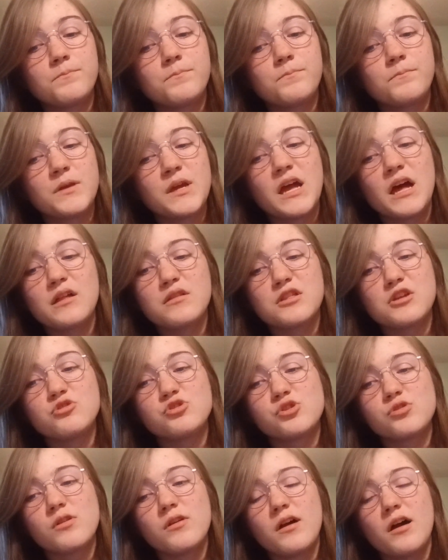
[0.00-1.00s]
because you
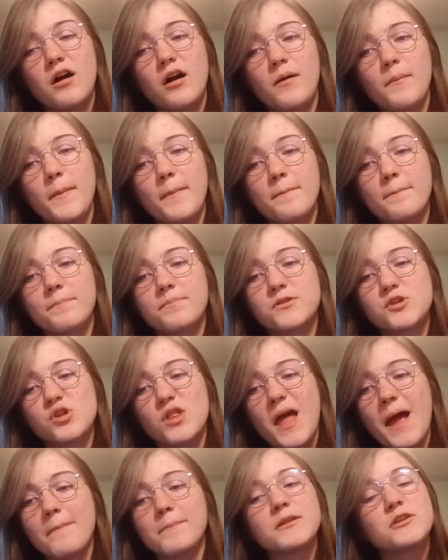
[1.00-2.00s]
just
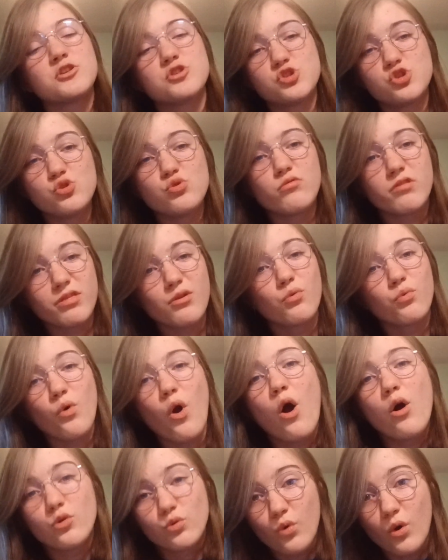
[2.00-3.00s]
happen to choose the
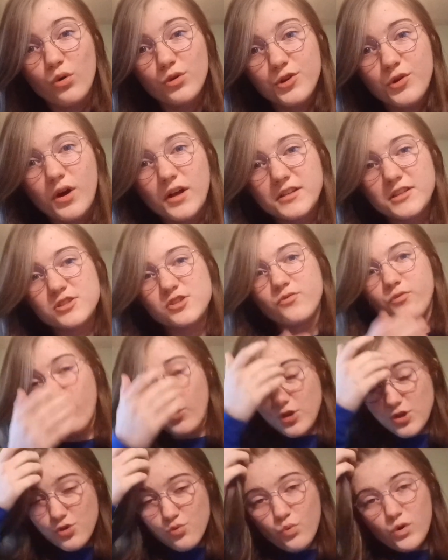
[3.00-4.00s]
wrong role to audition for.
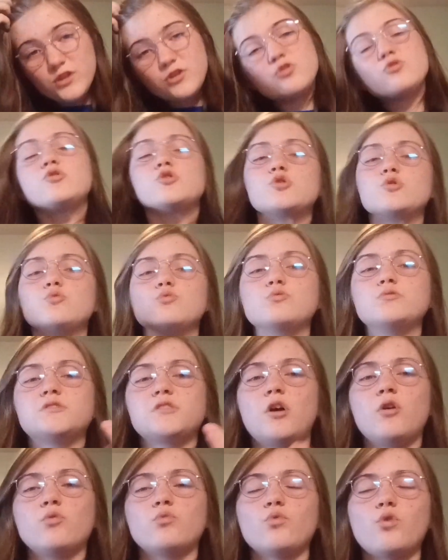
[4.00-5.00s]
You want to choose
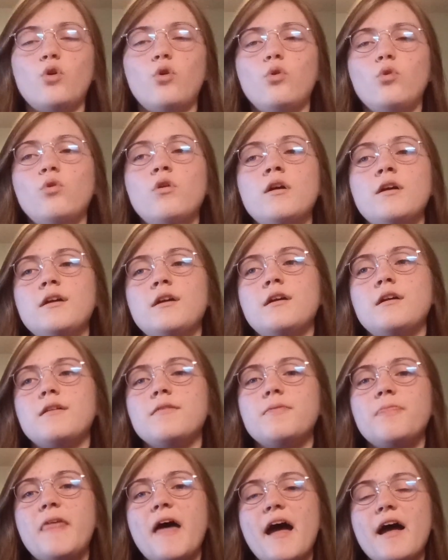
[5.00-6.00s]
a role
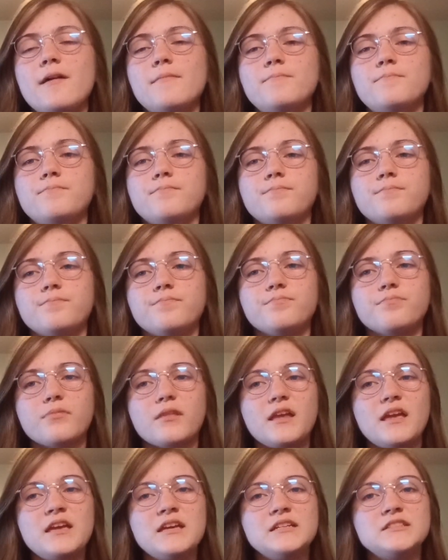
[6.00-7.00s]
that
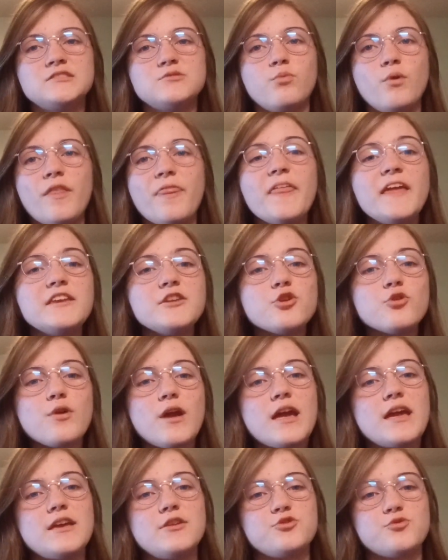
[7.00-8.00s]
is within your
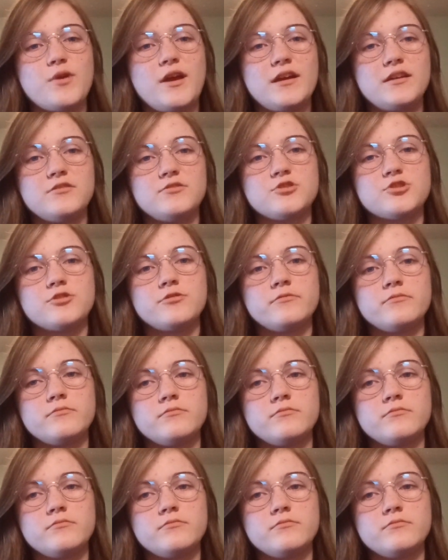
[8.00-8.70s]
age range.